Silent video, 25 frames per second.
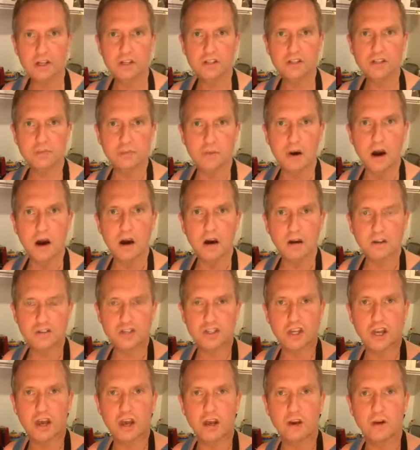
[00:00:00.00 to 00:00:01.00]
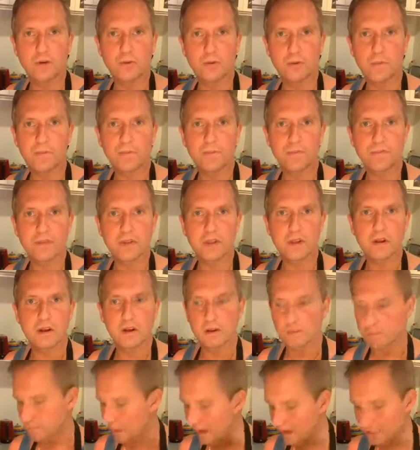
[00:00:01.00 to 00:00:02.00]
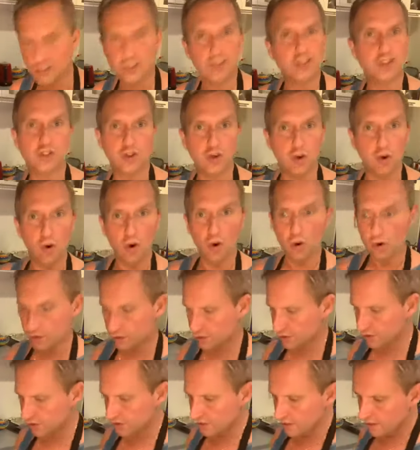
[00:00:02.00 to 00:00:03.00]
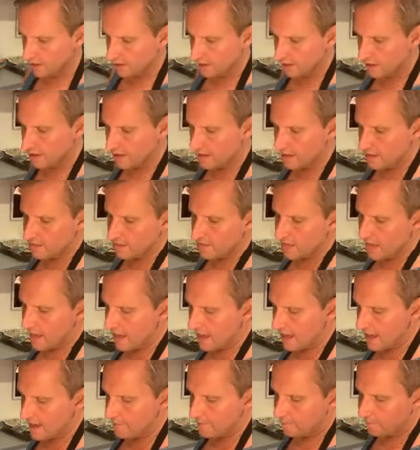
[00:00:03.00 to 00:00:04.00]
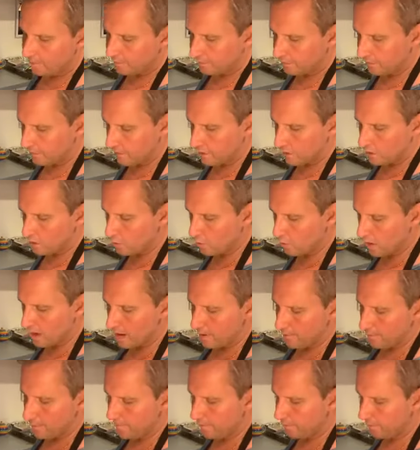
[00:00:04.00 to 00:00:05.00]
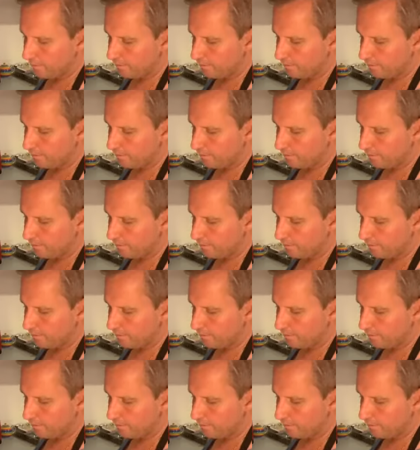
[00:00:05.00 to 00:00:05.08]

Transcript: tomato pasta sauce in there as well.